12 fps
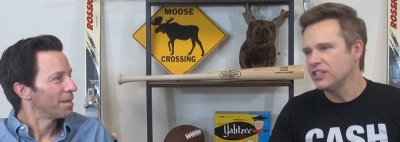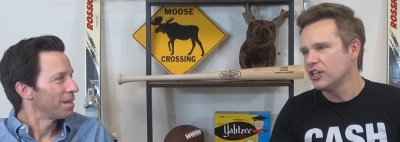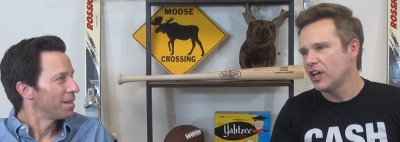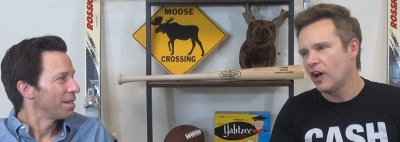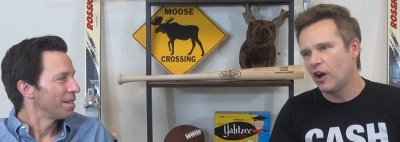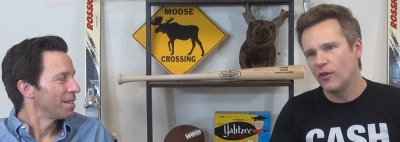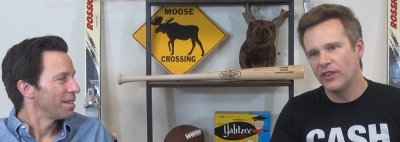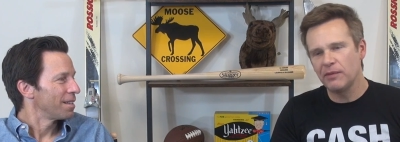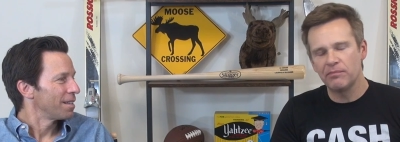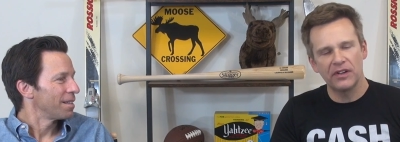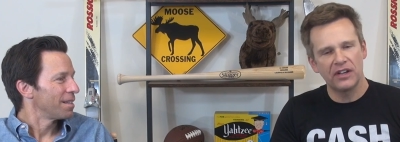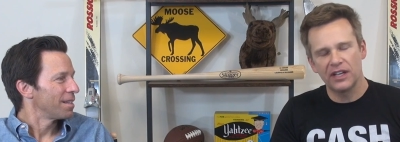Speaker 1: You know,
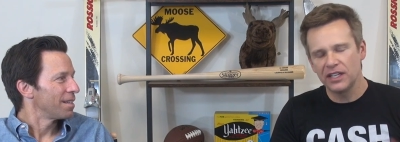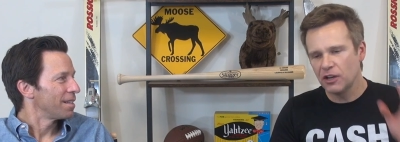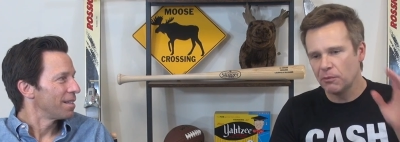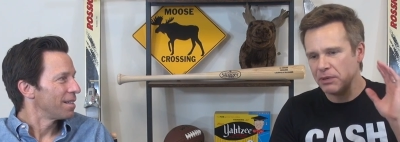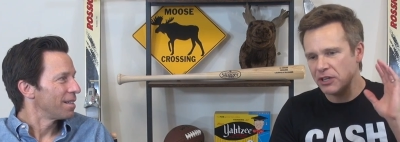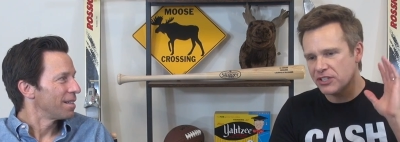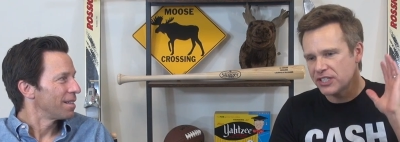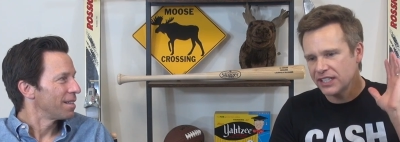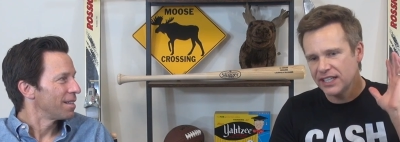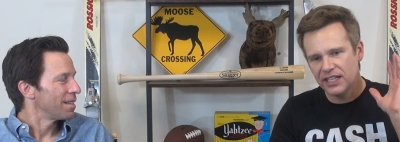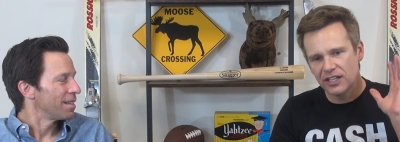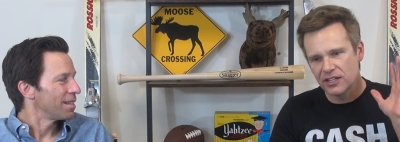piercing
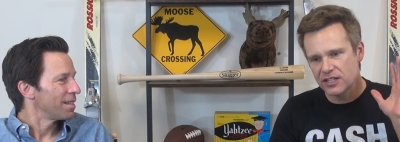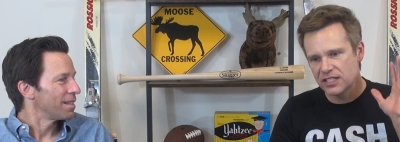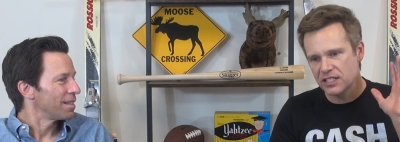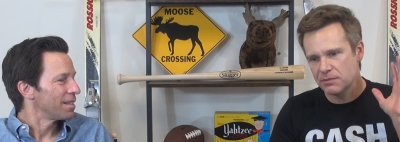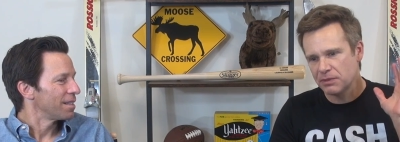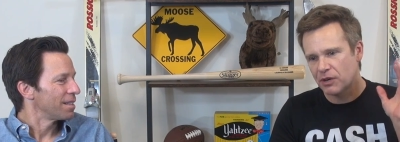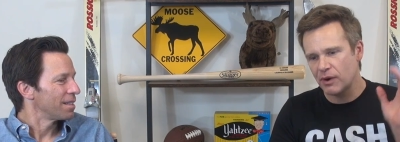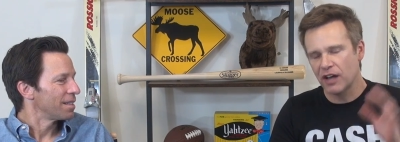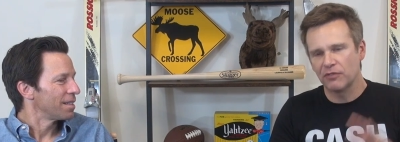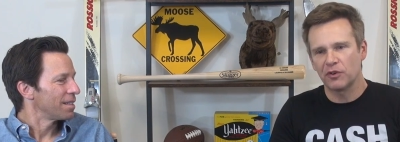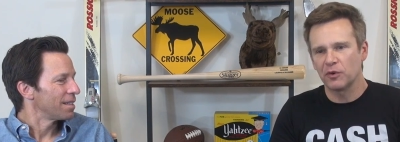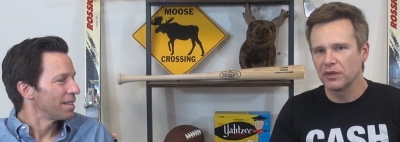the ears has been
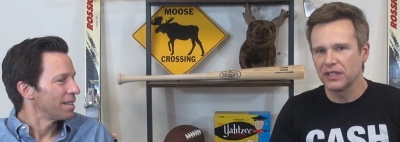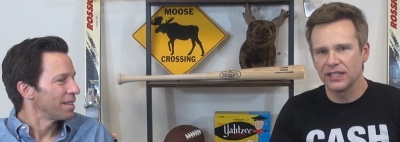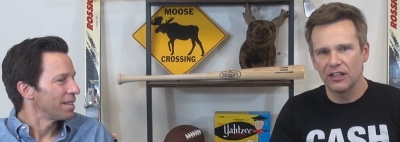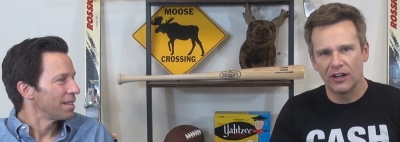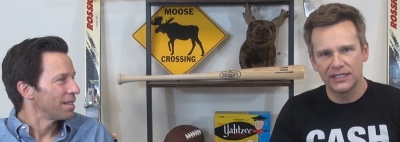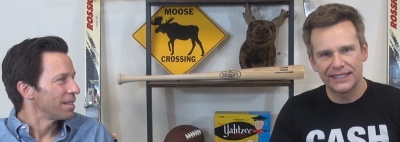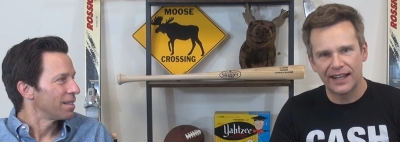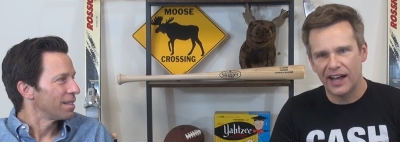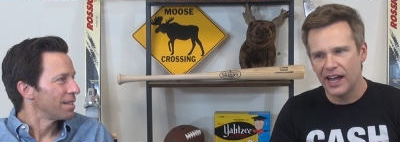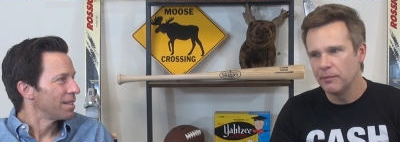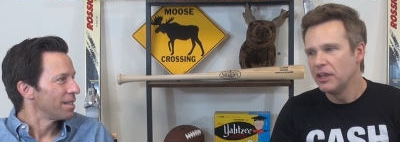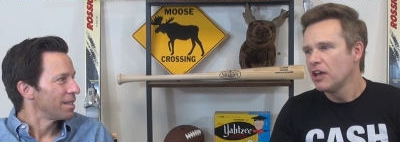around for a really long
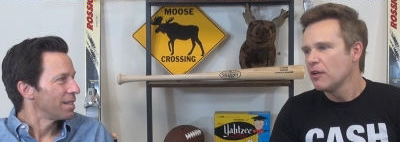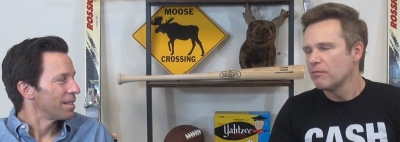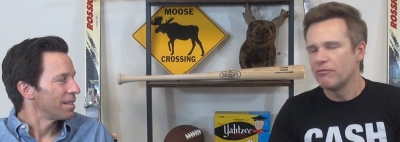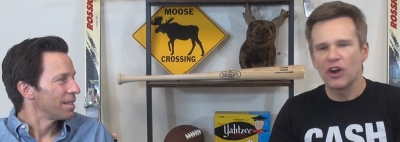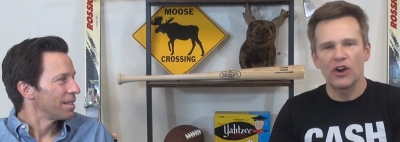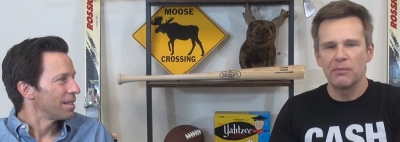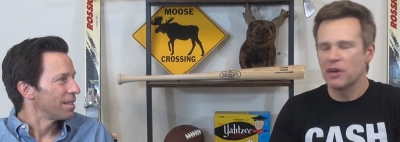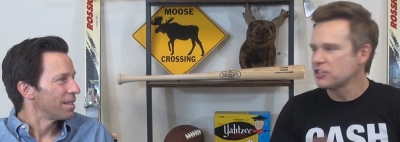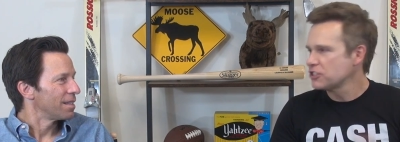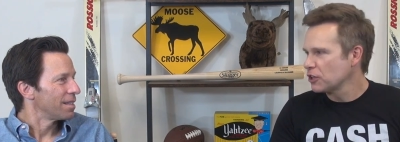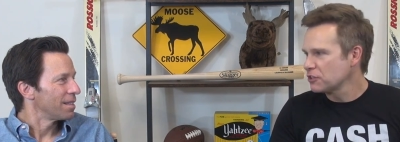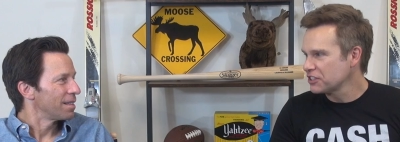time. Very
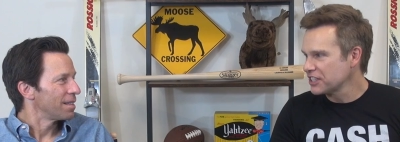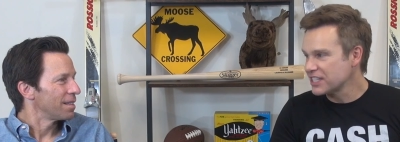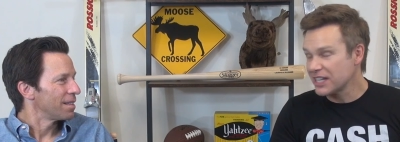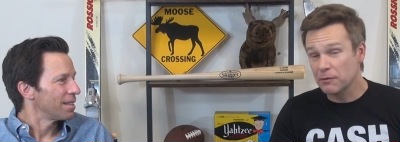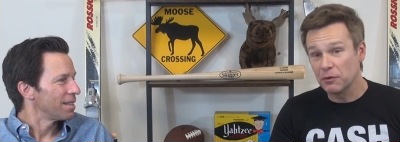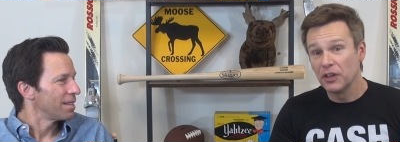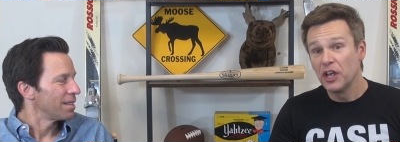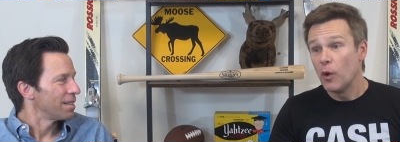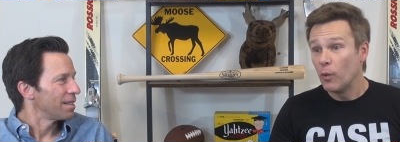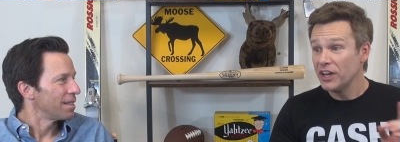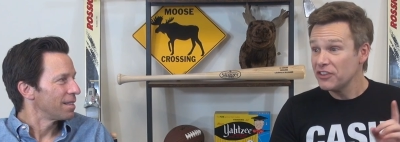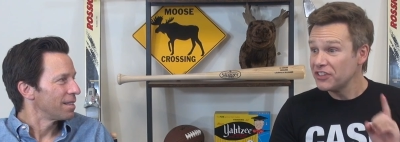much socially acceptable.
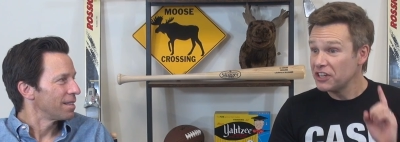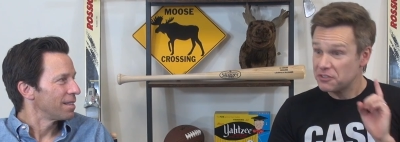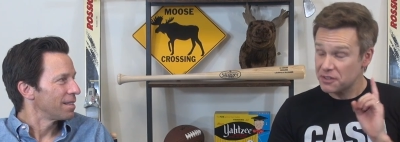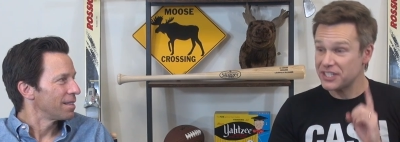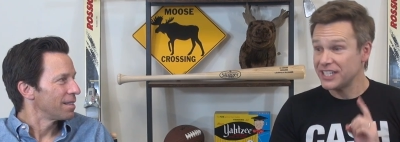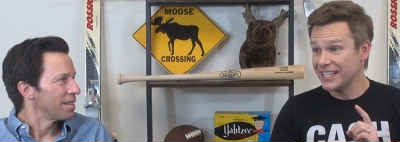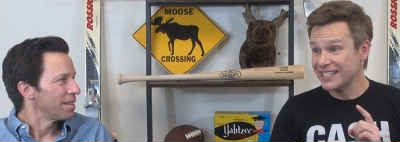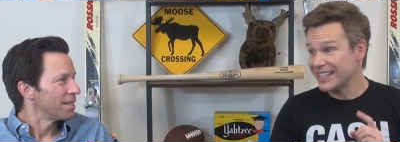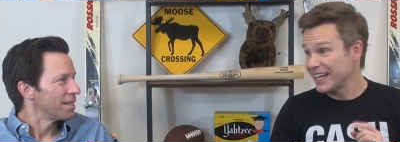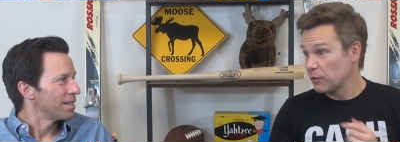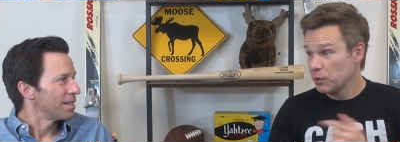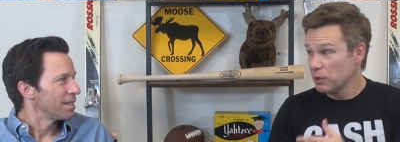What is interesting is,
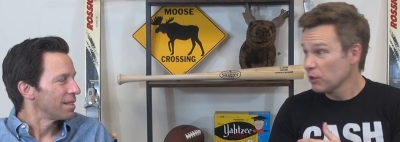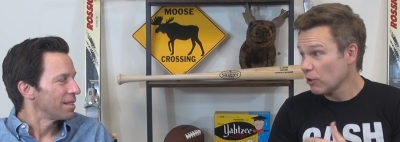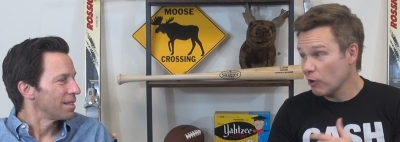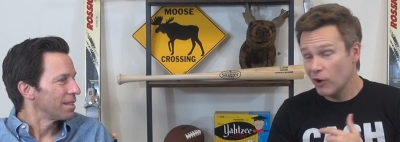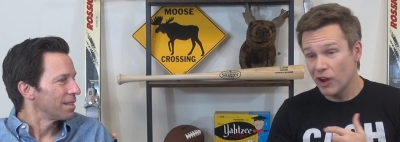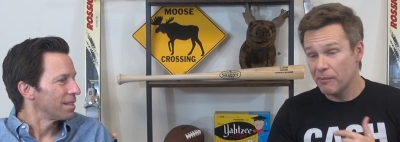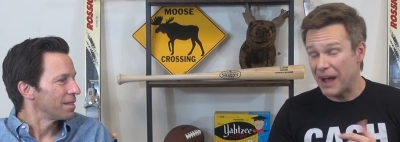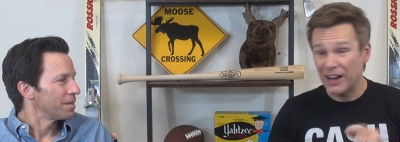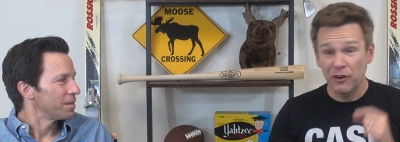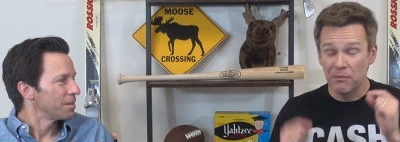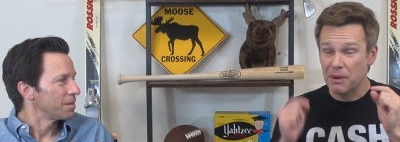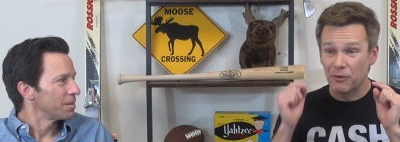like, when we were growing up, I
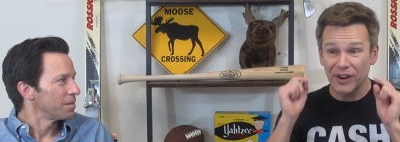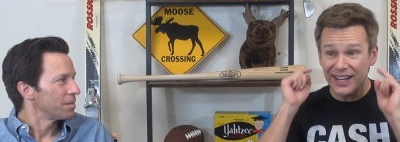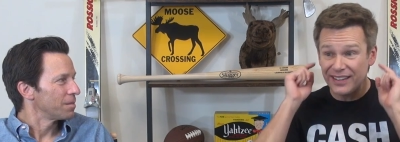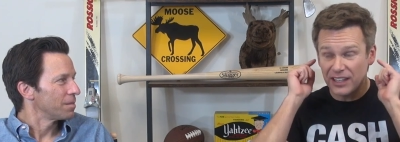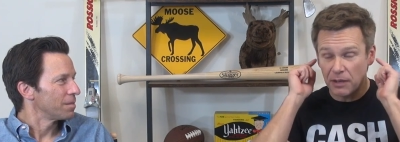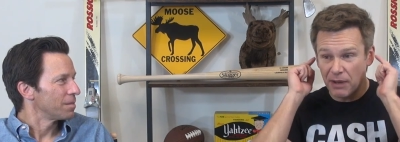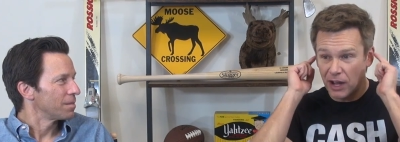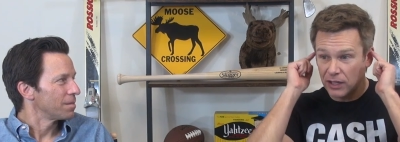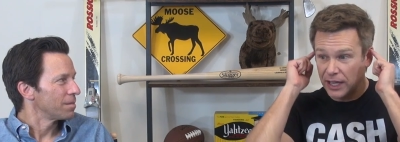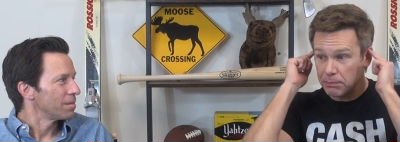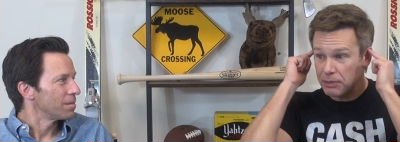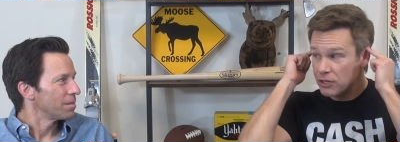don't remember anything about,
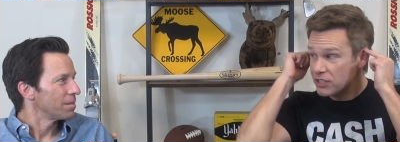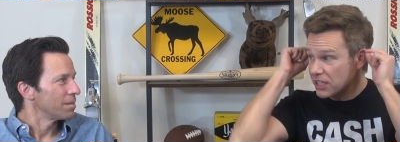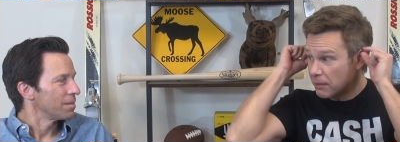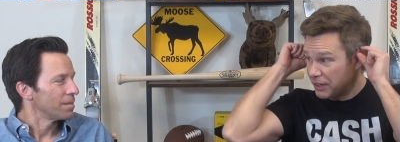like, piercing up